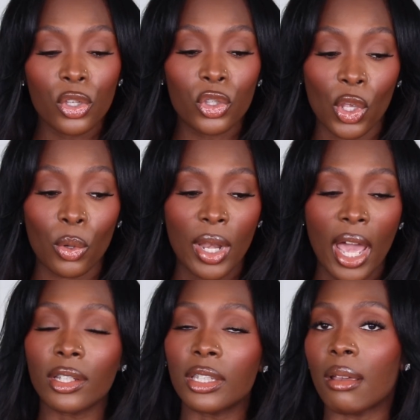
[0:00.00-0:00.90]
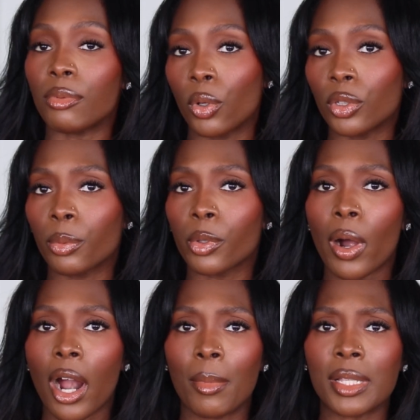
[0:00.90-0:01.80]
So now that they've lowered the
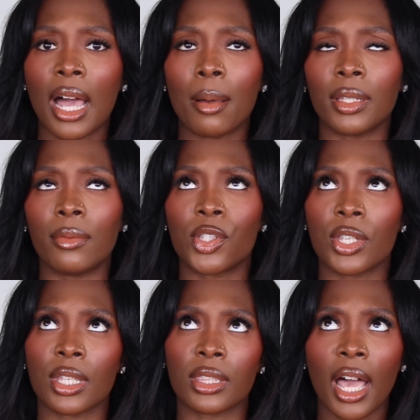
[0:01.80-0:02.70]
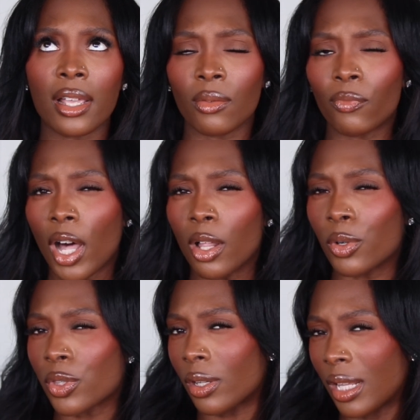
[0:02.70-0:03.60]
requirements, I believe it's just a thousand
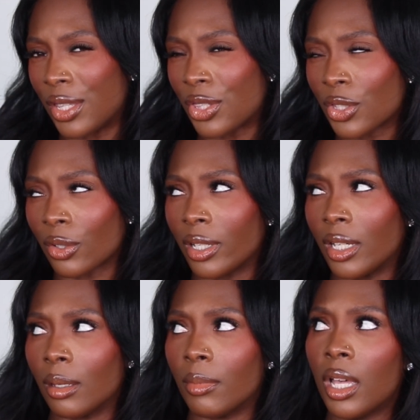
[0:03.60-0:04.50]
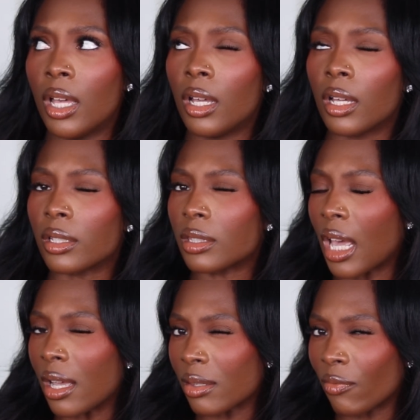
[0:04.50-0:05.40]
followers on Instagram,
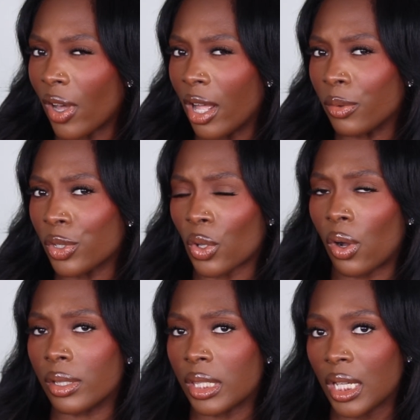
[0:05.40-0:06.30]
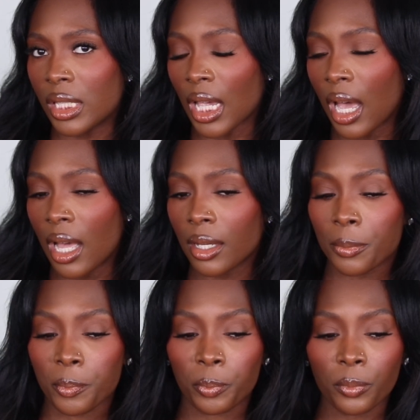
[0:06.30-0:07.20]
thousand followers on TikTok
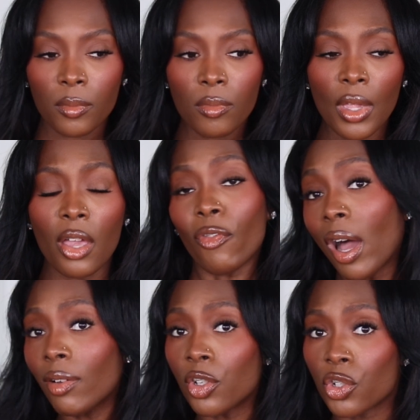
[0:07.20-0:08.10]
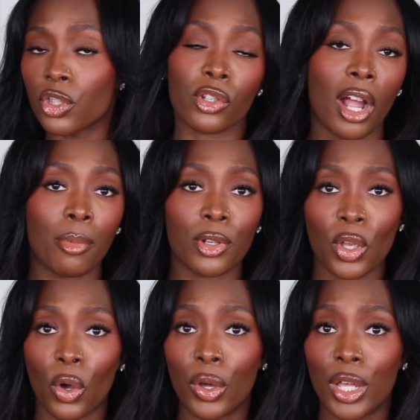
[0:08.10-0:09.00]
and 500
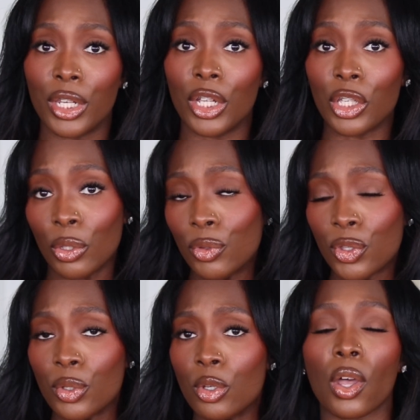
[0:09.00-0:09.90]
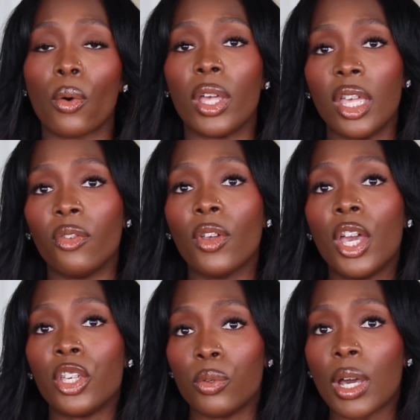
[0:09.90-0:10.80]
subscribers on YouTube. So
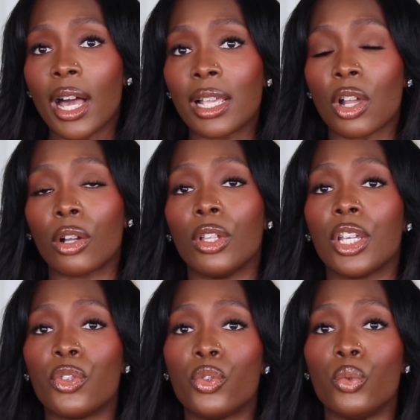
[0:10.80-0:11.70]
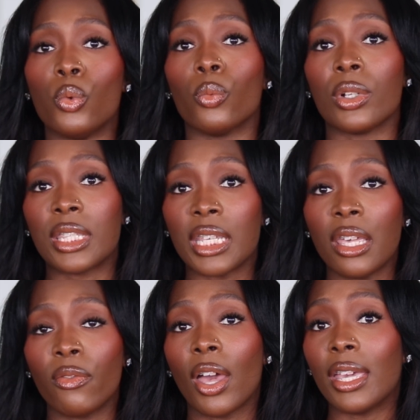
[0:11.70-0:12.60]
if you guys are looking to
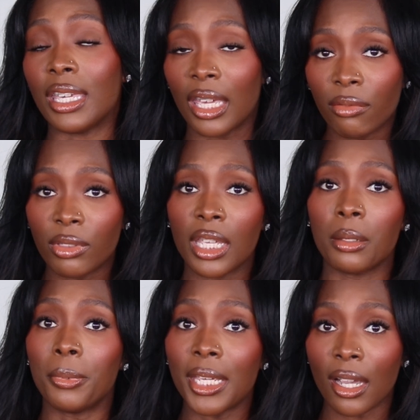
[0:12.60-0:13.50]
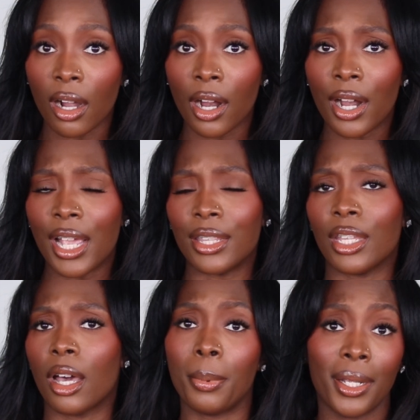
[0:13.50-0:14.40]
receive gifted PR
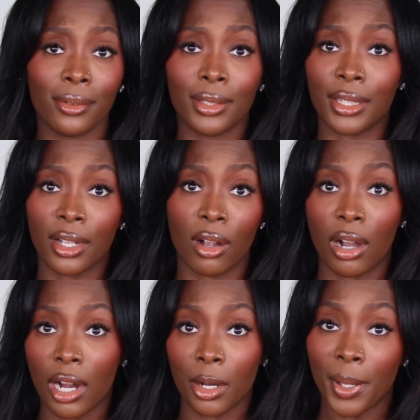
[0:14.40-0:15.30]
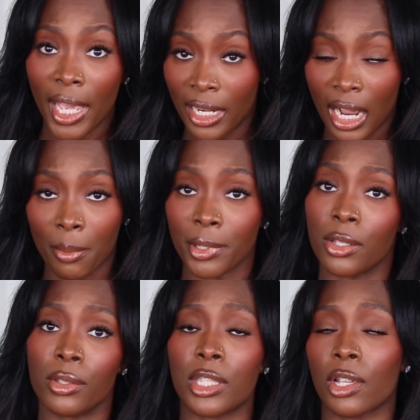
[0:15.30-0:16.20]
and apparently there are paid
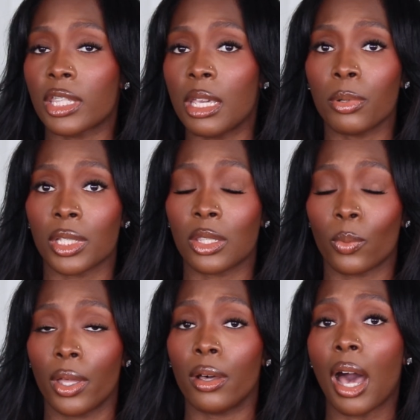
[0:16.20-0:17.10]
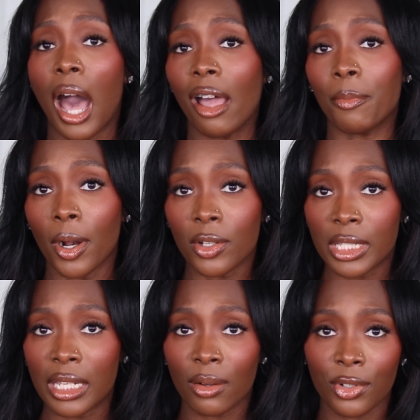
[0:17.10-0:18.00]
opportunities on Skeepers as well. I've
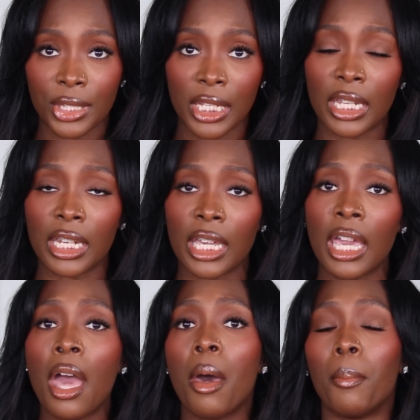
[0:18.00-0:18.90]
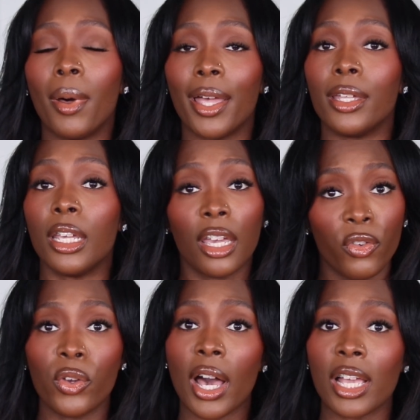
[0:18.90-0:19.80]
personally never seen any, but
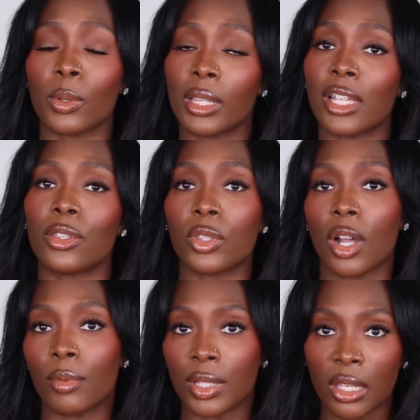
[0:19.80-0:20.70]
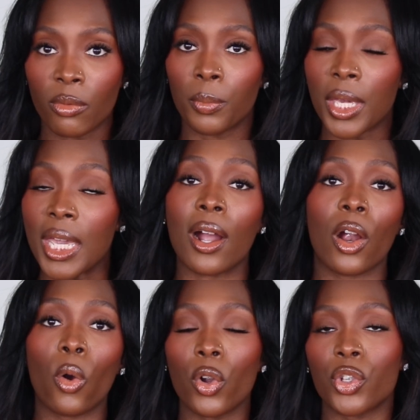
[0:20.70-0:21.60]
if you guys would like to start receiving
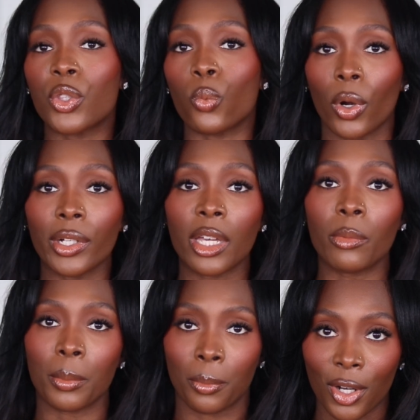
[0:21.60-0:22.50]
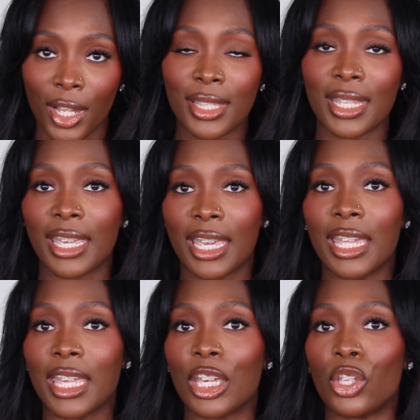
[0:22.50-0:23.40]
PR or just working with brands and
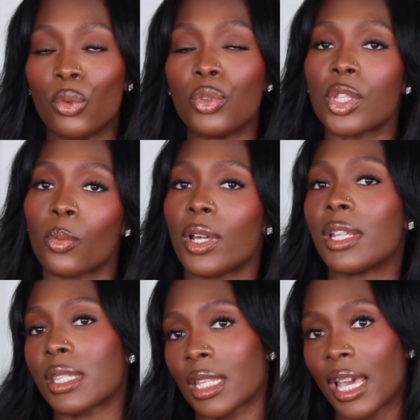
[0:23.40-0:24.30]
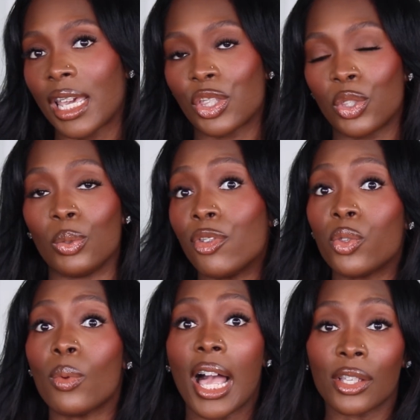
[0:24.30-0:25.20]
getting used to what it's like to,
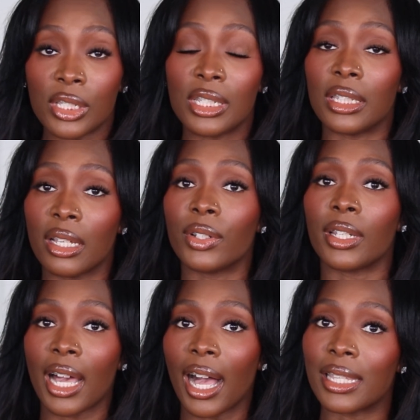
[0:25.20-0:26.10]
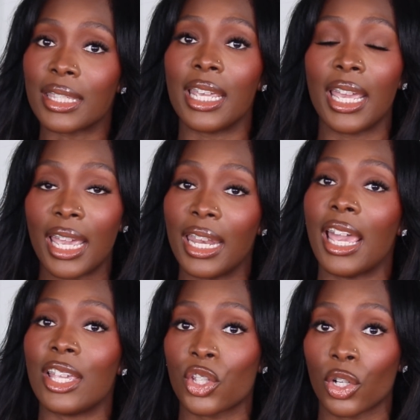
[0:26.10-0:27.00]
to actually deliver the content in
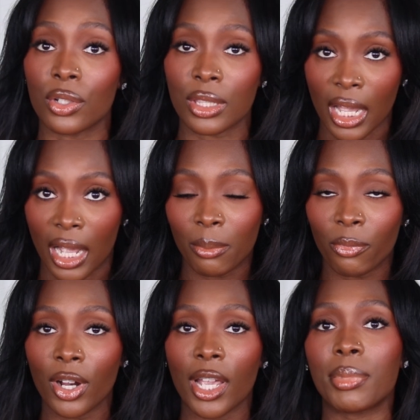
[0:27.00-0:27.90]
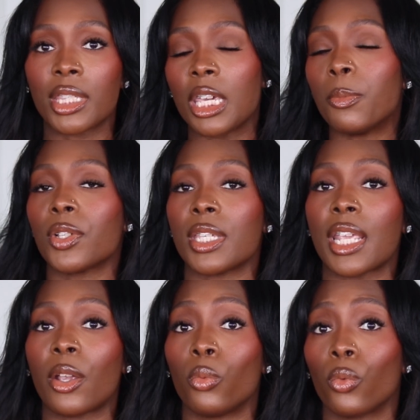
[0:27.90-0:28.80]
a certain time frame, Skeepers
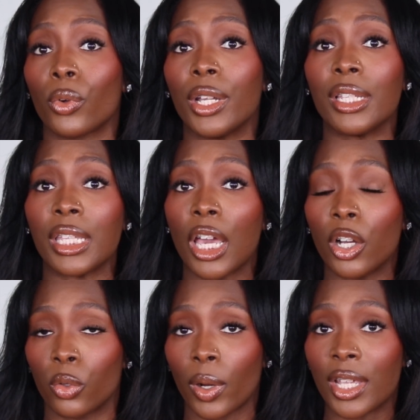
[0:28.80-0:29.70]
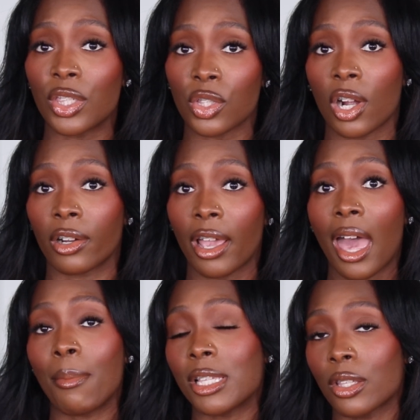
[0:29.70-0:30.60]
is a really great starter
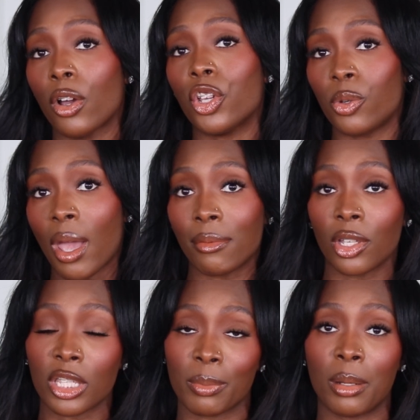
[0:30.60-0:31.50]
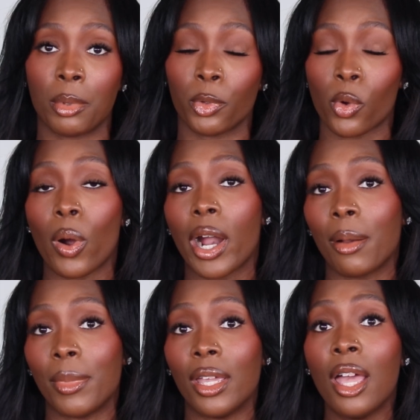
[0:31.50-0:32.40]
app as long as you have those minimum
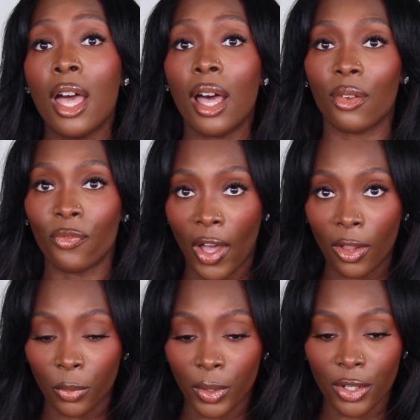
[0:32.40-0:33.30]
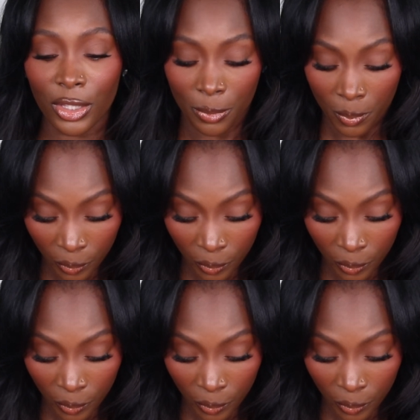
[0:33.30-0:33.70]
requirement of followers.